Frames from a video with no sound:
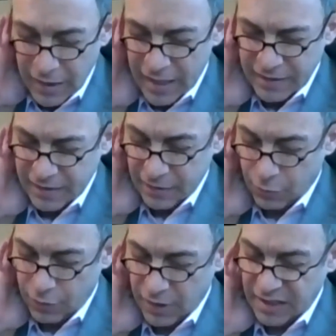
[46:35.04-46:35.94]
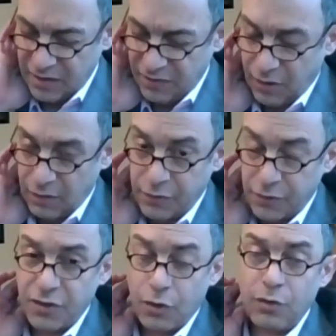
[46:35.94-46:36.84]
90 or 95
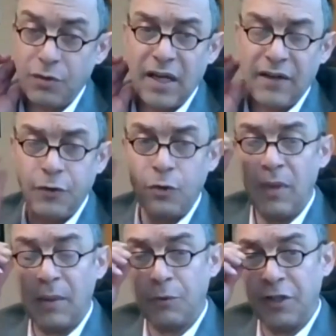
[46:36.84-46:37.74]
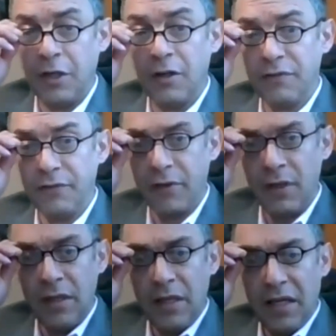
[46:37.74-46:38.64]
years old have no memory of.
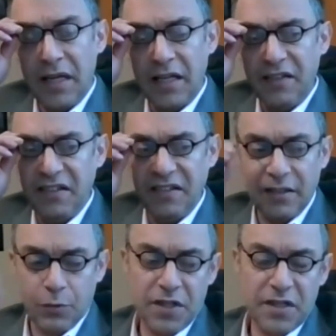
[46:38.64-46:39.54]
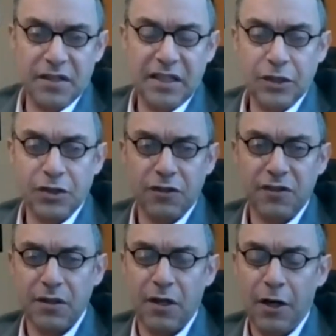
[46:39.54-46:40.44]
And I think that's one of the
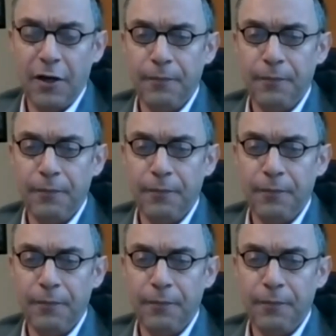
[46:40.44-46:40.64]
dangers.